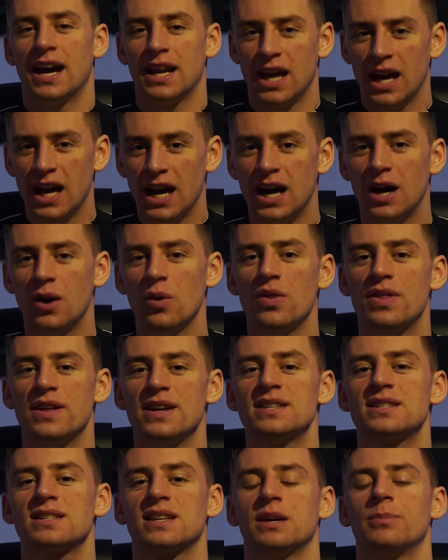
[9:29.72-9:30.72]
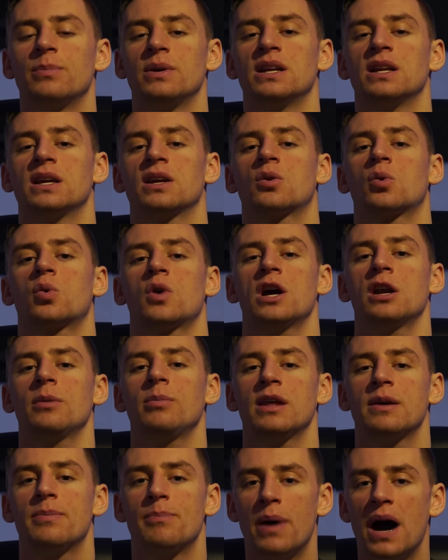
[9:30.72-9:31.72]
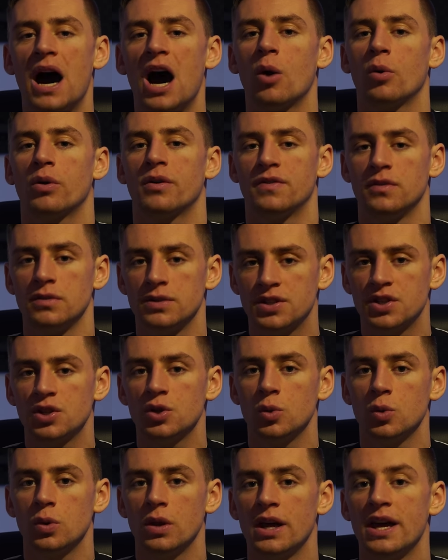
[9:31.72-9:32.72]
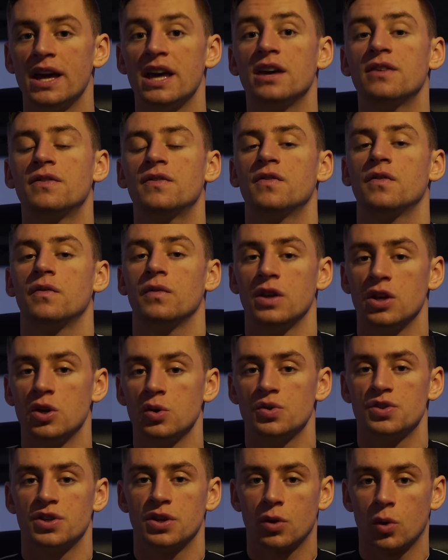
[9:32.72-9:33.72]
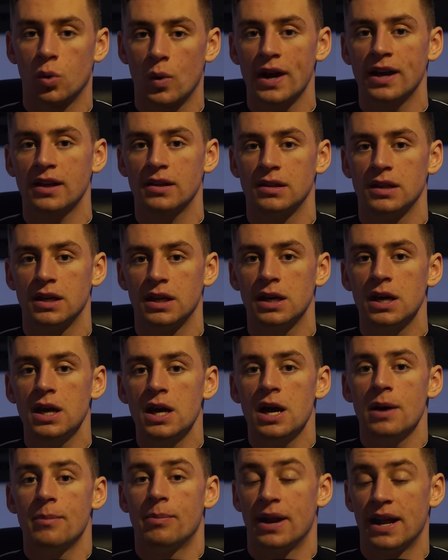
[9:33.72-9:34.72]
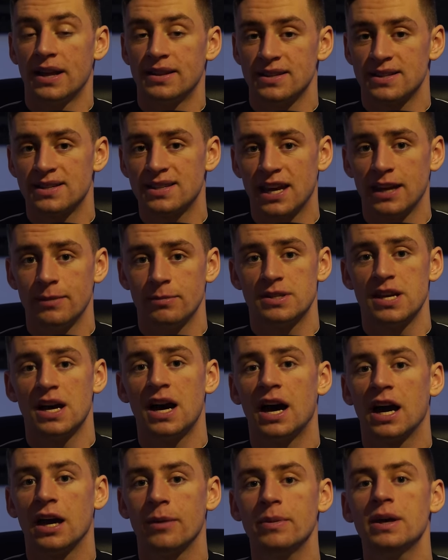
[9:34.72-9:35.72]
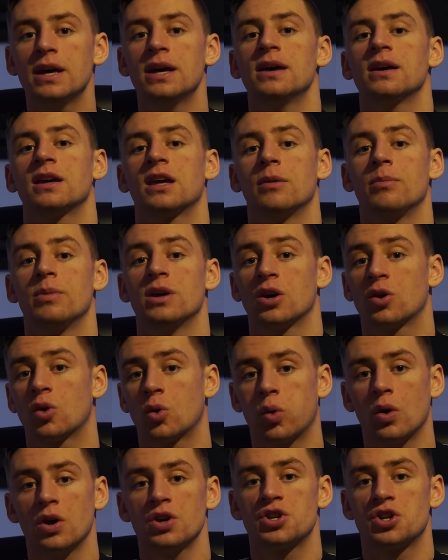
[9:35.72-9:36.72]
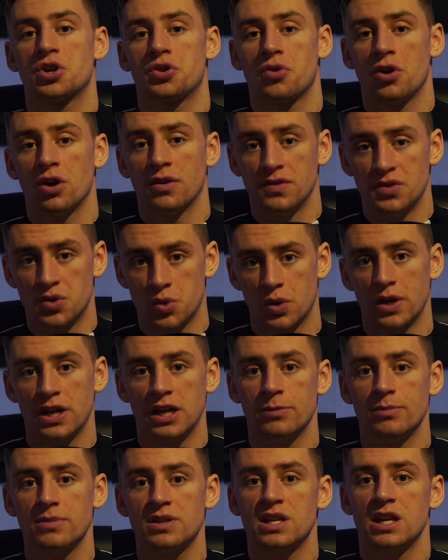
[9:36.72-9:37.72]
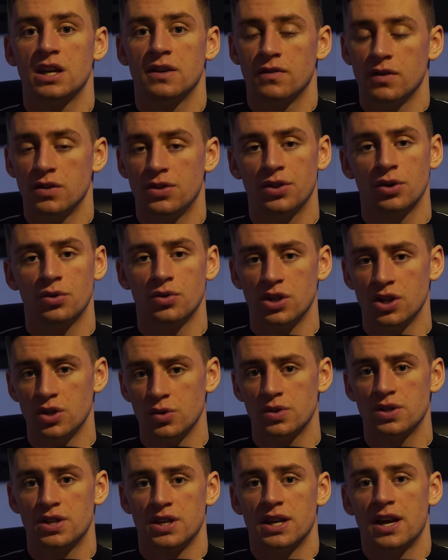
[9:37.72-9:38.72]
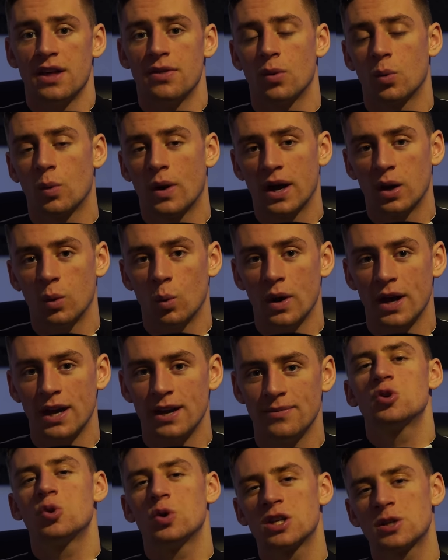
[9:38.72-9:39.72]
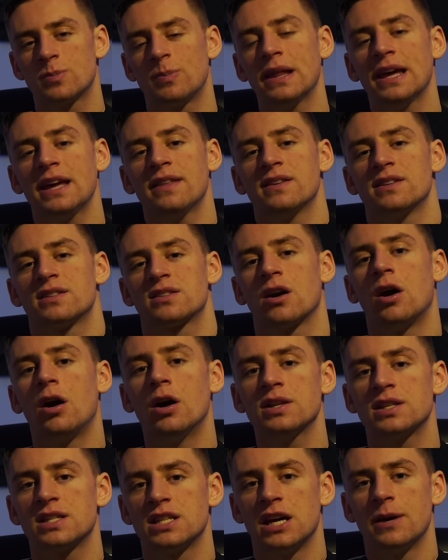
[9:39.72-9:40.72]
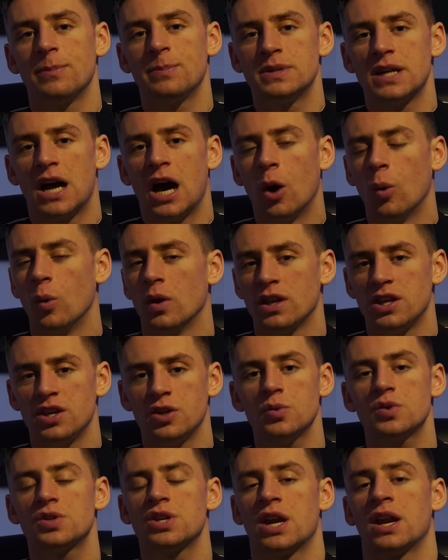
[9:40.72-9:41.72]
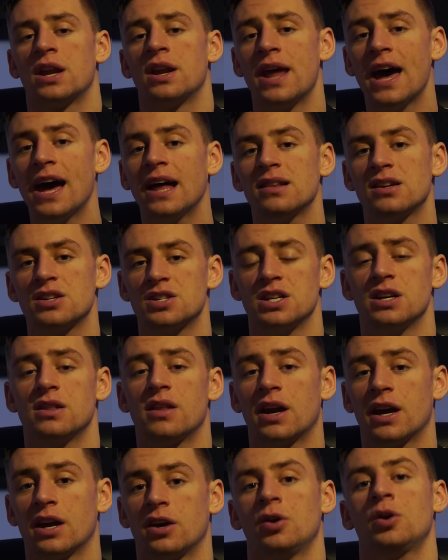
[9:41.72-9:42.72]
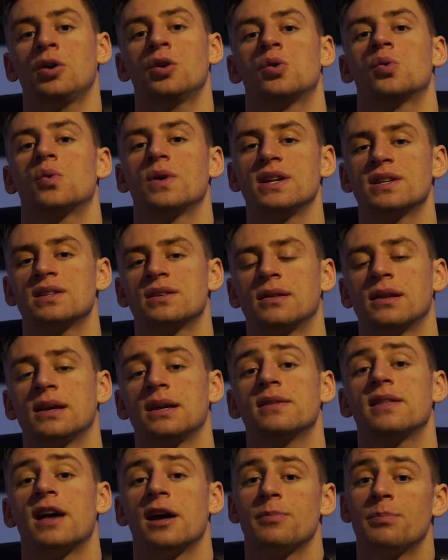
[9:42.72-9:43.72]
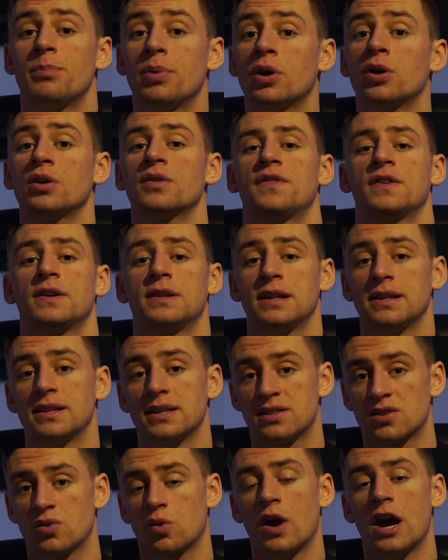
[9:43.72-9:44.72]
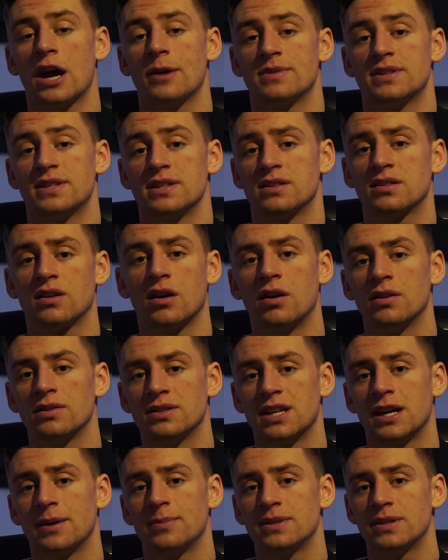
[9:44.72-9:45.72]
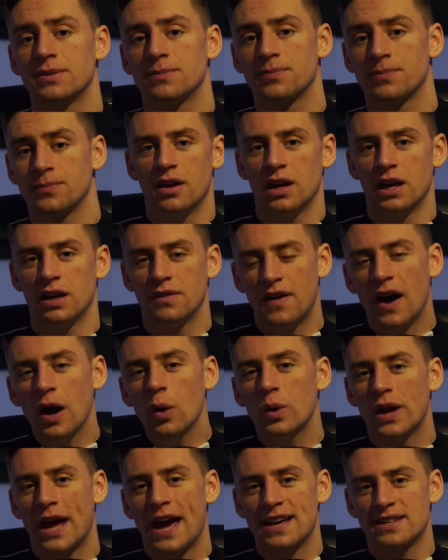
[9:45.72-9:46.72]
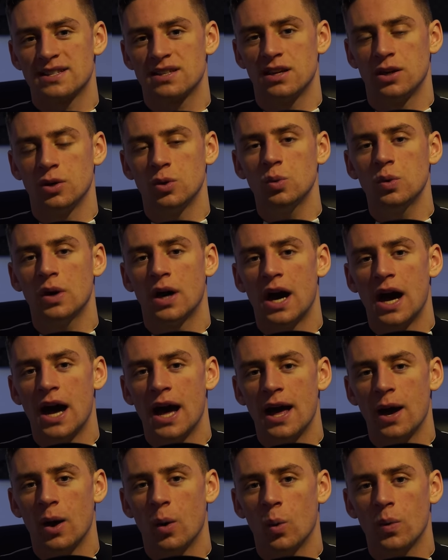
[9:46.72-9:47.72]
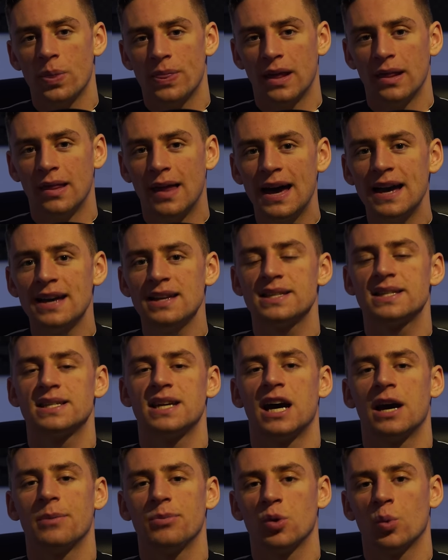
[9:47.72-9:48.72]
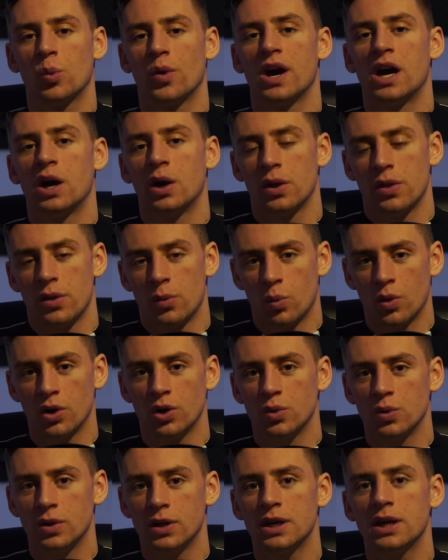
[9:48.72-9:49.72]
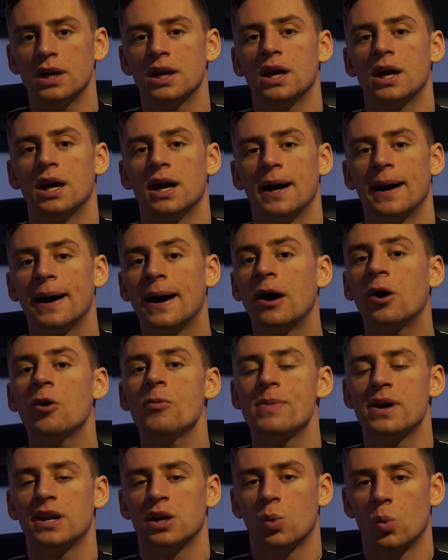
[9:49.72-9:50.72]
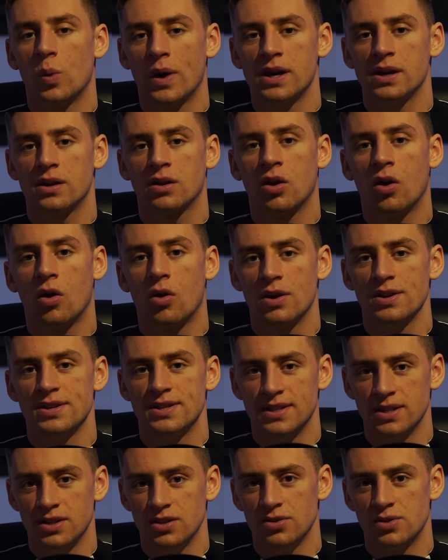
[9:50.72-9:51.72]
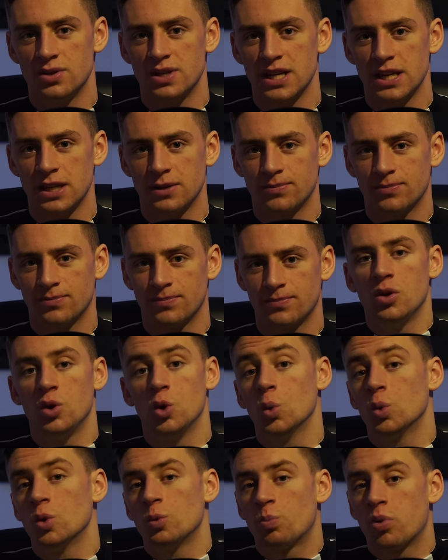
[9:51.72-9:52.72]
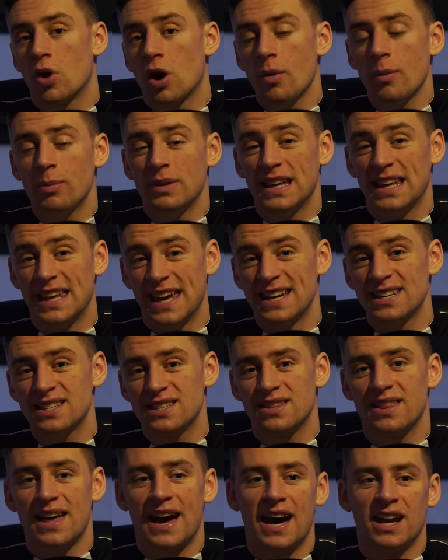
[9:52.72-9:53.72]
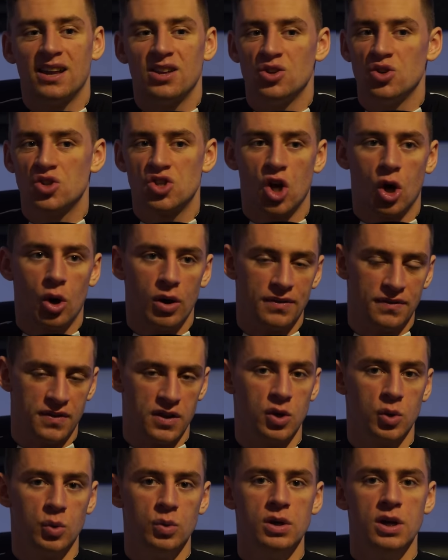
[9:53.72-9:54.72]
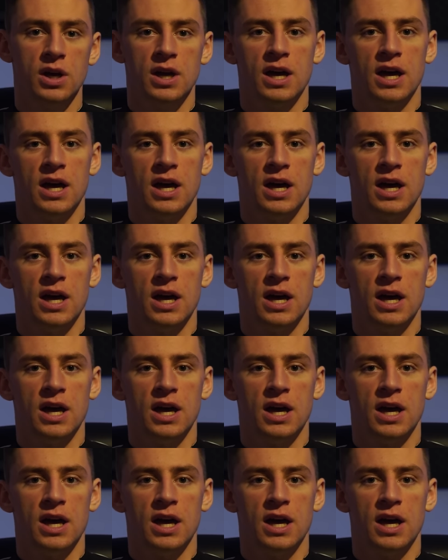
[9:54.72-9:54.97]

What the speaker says: and how this can be an incredibly powerful tool if we use it correctly, but at the same time can be a crusher of dreams if we don't use it in the right way. To explain this concept, I will use an analogy that I heard recently that perfectly describes this concept. If I would ask you, the last time you were out on the road, how many red cars did you see? You would probably guess that you saw a few,